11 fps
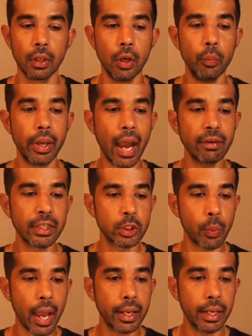We have the
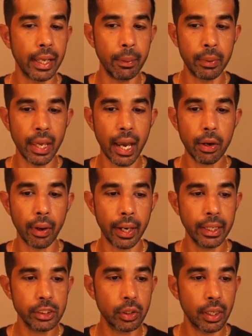Swagger API
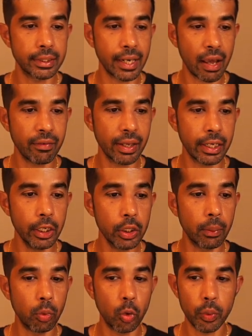running. So let's navigate into the
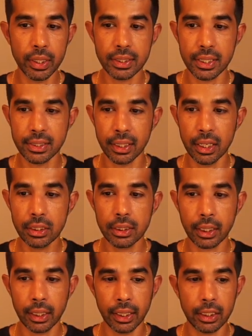movies search,
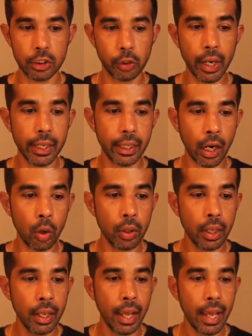click try it out,
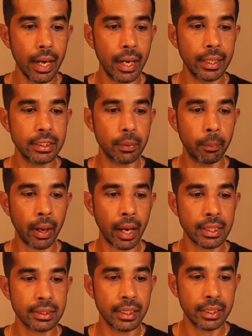and let's
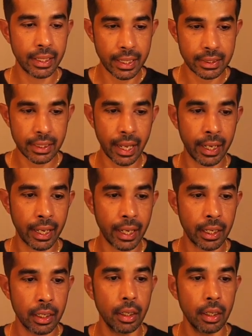pass the test again.